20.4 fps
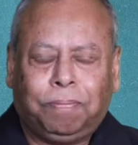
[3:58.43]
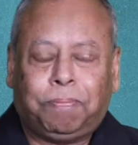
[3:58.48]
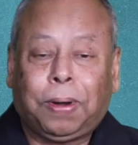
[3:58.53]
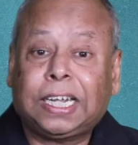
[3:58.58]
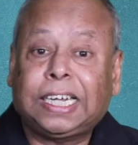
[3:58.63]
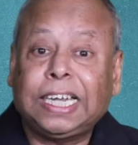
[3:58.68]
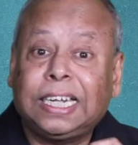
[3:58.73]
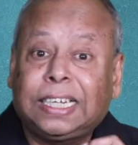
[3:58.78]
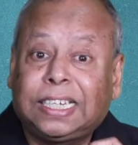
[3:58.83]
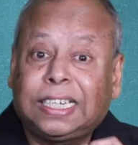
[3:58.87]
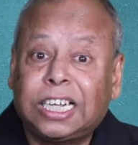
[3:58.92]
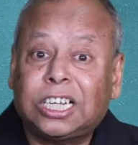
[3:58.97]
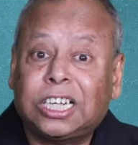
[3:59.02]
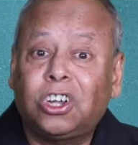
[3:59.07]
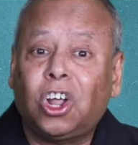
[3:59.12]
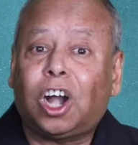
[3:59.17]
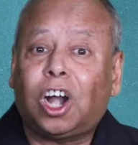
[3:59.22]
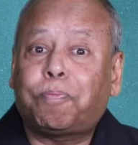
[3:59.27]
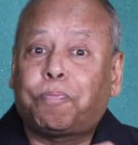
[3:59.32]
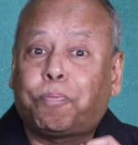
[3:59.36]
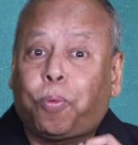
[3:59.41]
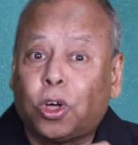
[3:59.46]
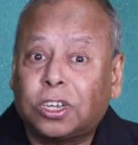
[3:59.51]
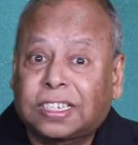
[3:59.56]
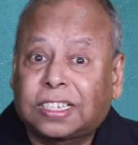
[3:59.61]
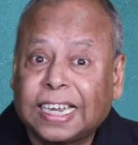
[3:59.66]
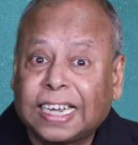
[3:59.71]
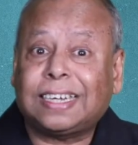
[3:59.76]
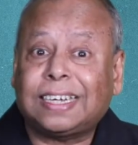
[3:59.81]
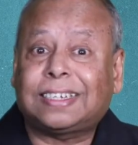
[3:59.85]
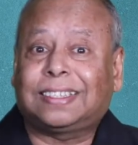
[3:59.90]
but he did not
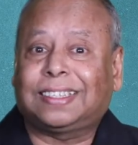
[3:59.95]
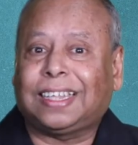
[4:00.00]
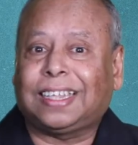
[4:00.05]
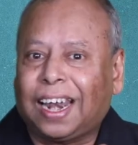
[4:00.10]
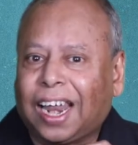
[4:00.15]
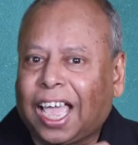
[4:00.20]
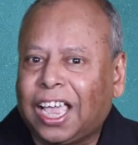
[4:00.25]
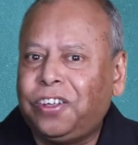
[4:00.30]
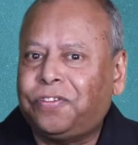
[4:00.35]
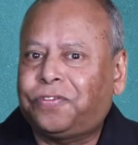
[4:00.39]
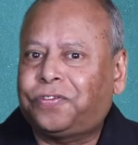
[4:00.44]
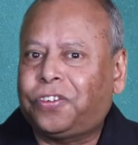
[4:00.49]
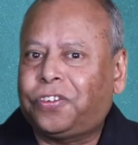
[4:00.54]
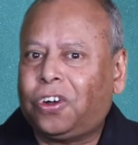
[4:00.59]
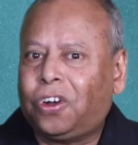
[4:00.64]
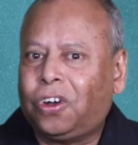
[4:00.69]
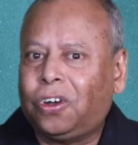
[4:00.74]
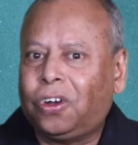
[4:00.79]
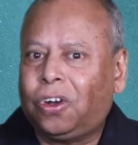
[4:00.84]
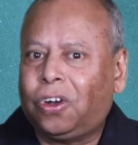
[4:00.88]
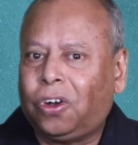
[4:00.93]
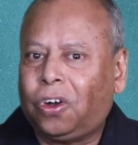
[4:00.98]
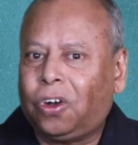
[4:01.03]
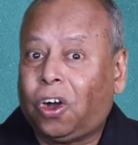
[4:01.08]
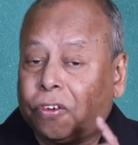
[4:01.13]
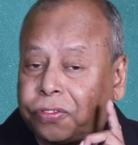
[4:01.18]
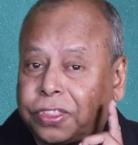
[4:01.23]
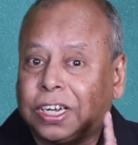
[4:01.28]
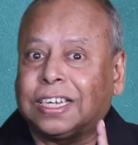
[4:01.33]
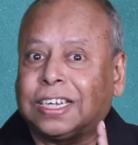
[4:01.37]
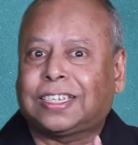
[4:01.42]
possess the life
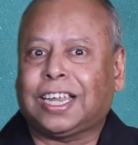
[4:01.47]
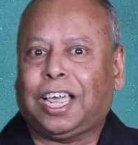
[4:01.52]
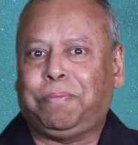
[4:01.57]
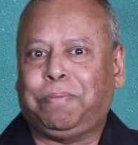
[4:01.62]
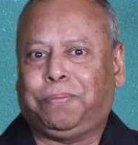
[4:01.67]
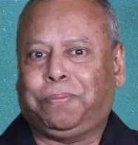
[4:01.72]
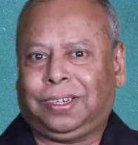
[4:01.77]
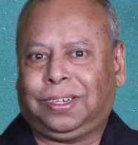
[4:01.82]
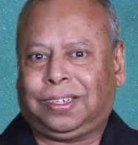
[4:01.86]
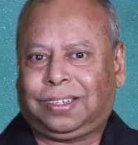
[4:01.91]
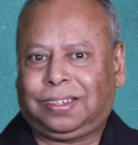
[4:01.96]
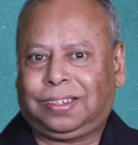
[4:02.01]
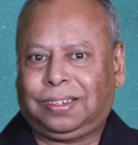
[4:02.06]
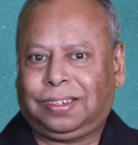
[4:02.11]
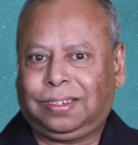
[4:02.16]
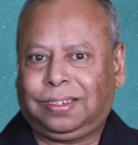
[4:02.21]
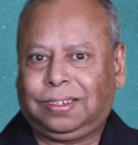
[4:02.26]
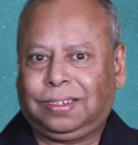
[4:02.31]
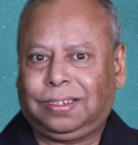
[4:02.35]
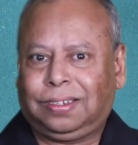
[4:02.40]
of the disciples.